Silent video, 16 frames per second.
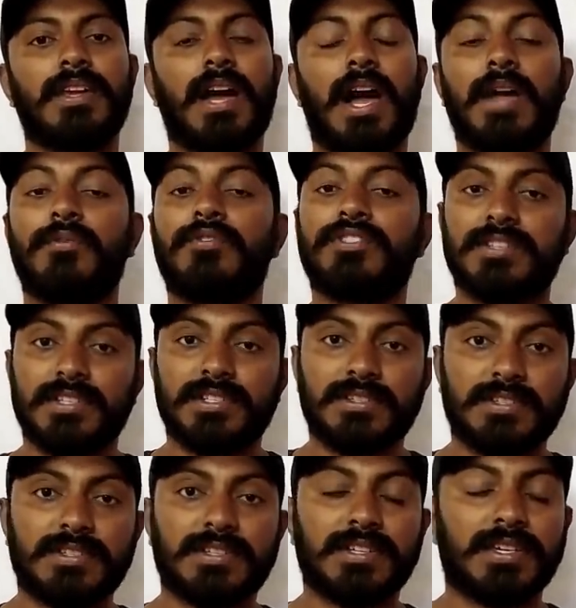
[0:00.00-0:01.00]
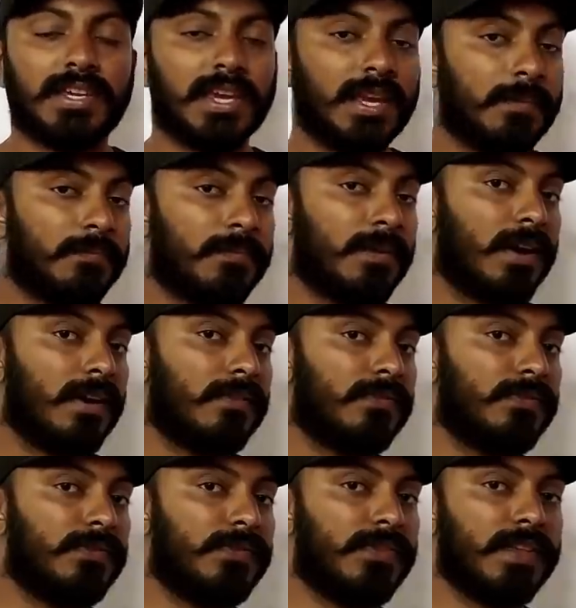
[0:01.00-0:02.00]
I would suggest keep
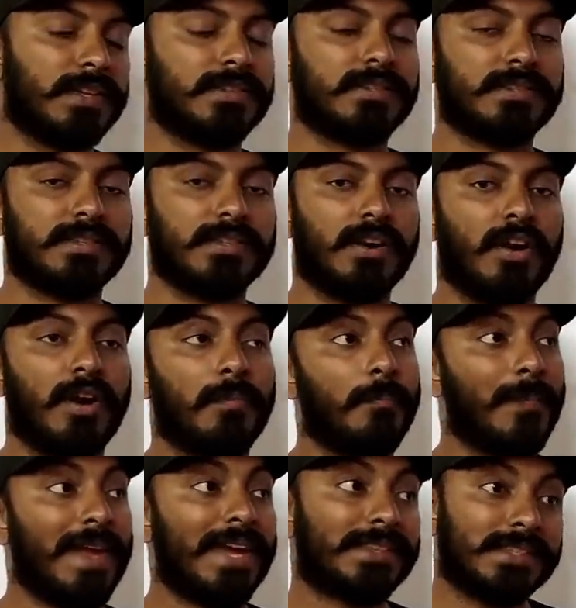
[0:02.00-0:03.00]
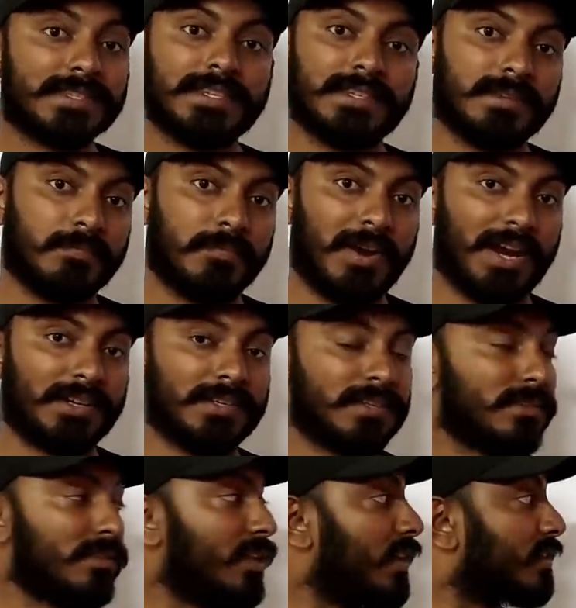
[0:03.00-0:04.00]
this or make this as a
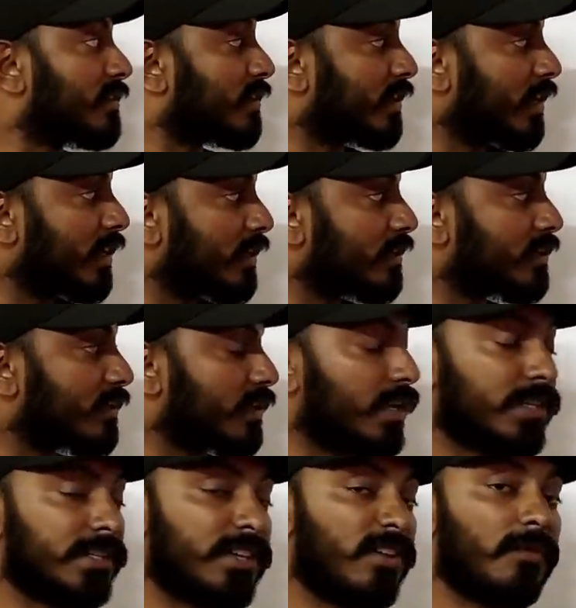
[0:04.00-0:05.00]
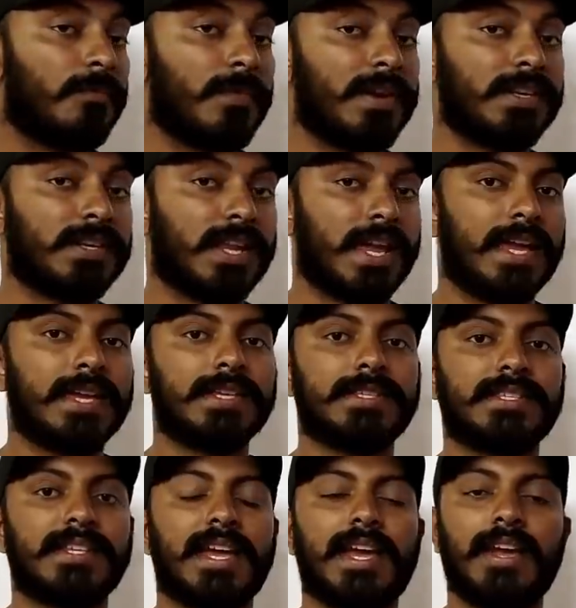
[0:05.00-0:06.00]
practice. Like, skills development
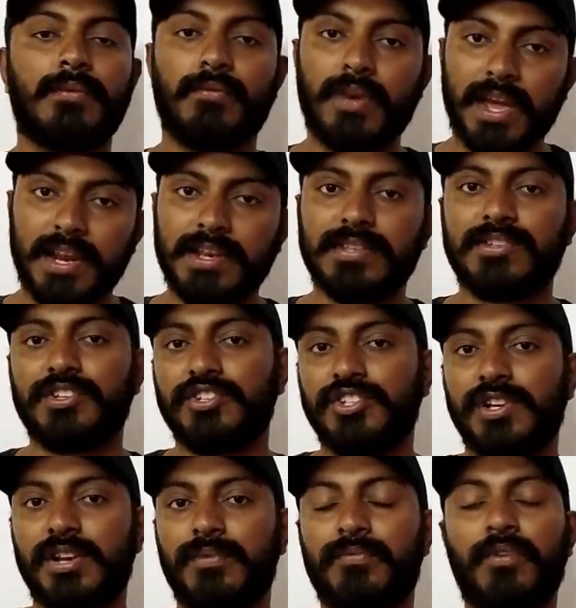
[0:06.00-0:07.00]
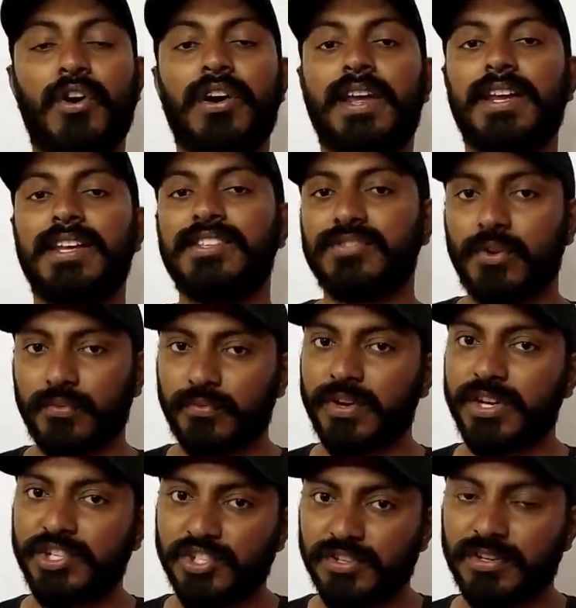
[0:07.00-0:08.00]
is very essential for any
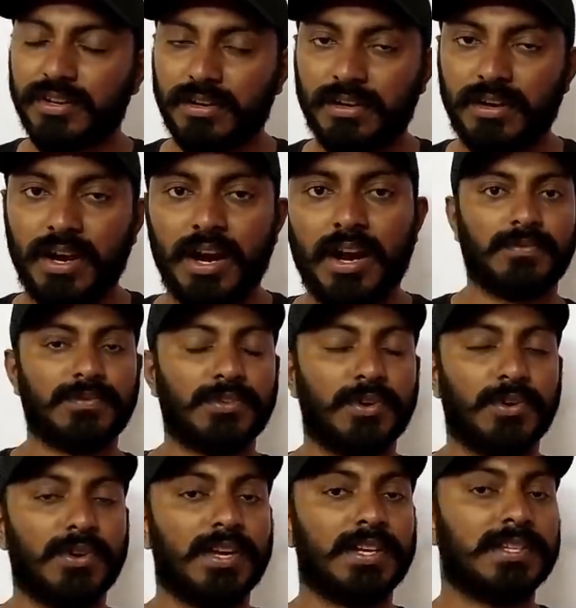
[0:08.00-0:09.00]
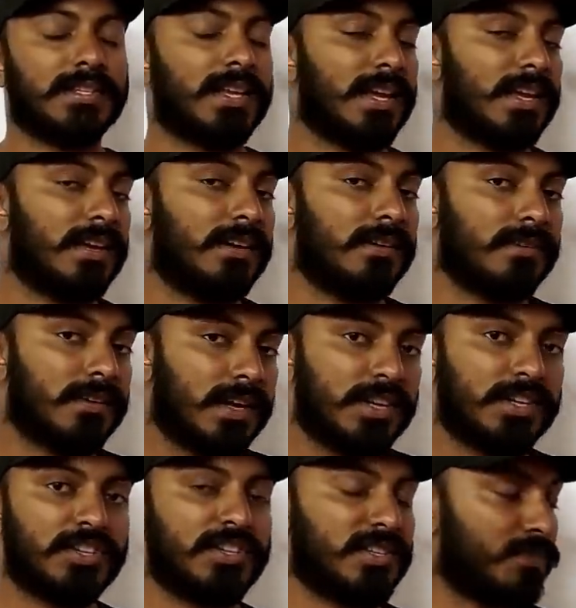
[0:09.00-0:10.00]
software engineer. So it is like a
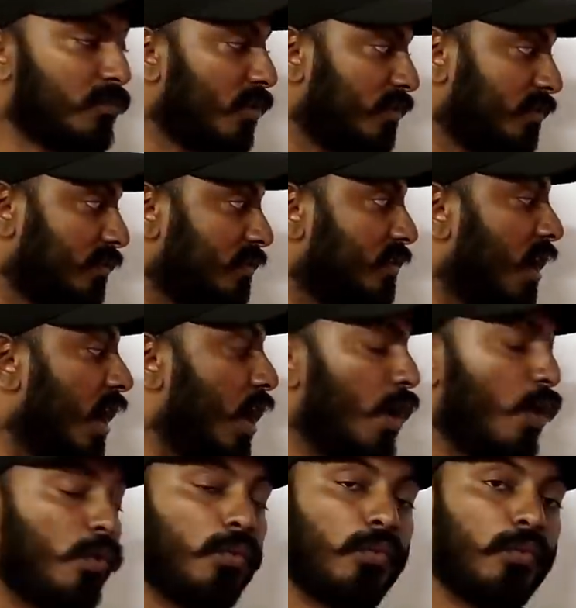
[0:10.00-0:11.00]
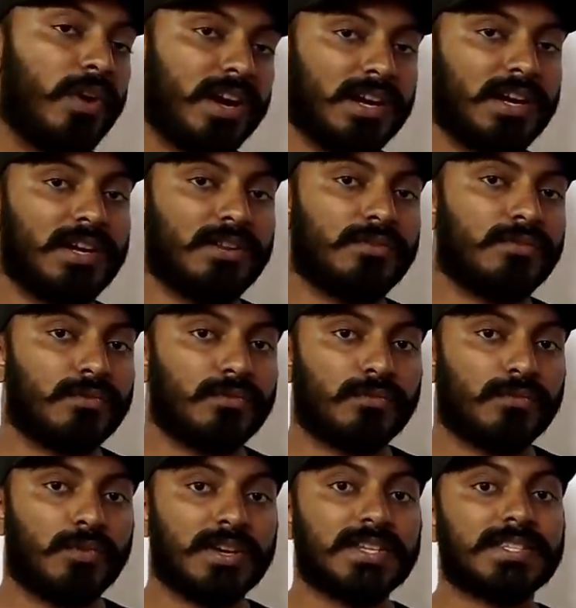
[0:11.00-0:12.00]
continuous process wherein
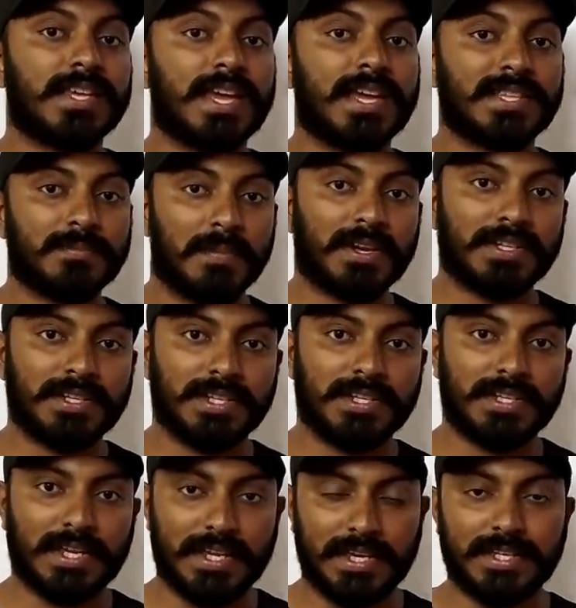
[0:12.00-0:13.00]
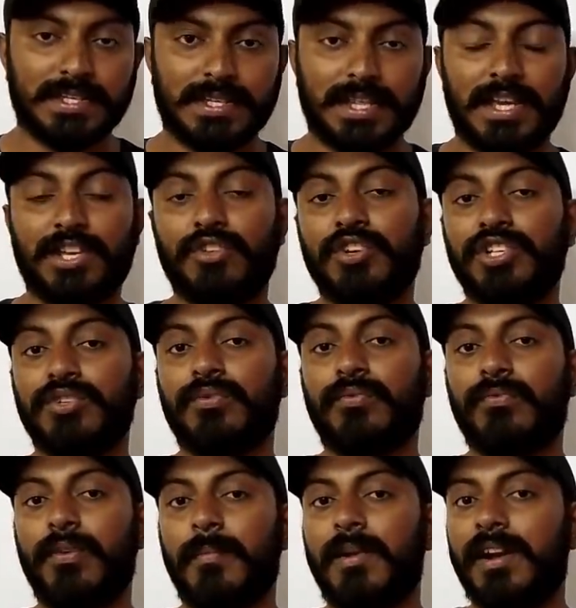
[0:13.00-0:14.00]
what is expected is that you need to
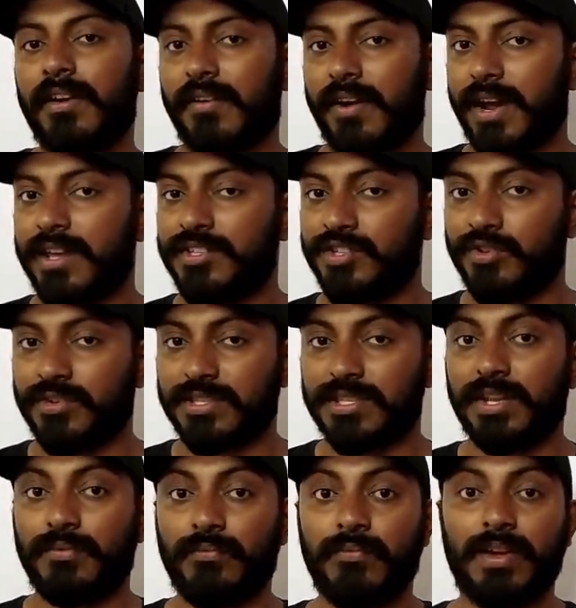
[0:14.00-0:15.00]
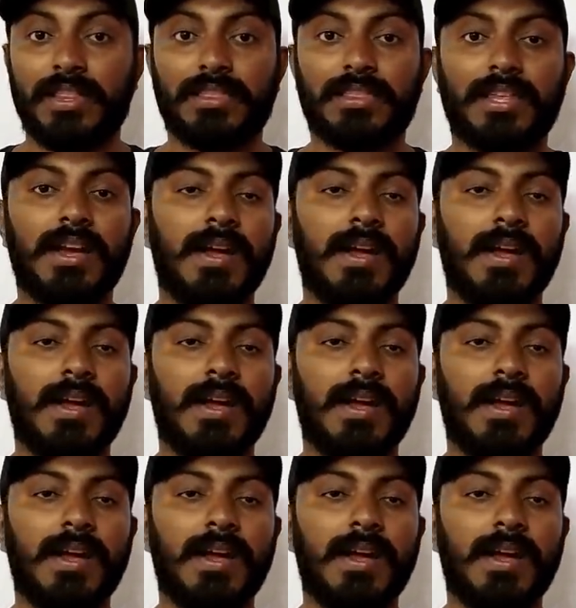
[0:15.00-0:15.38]
familiarize yourself with